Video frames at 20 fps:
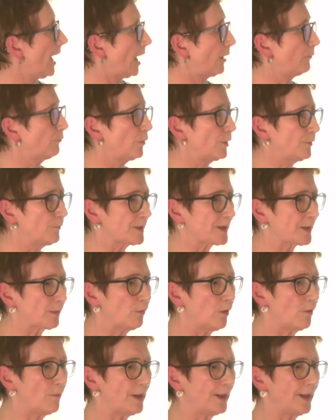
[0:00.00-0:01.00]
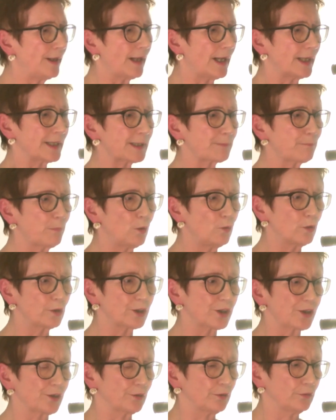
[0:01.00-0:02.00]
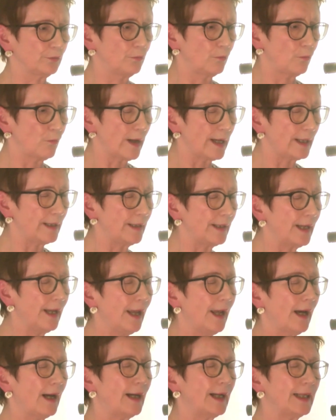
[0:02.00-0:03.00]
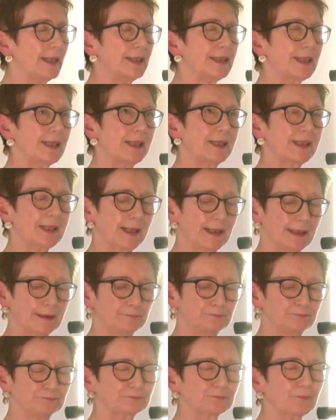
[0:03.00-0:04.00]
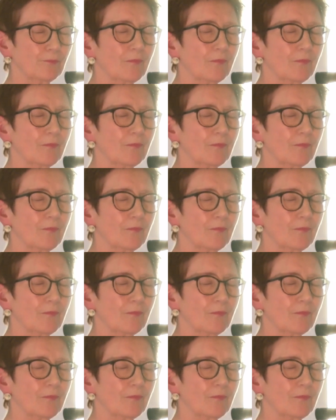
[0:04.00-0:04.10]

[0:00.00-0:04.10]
And one was a woman I spoke to when I did, I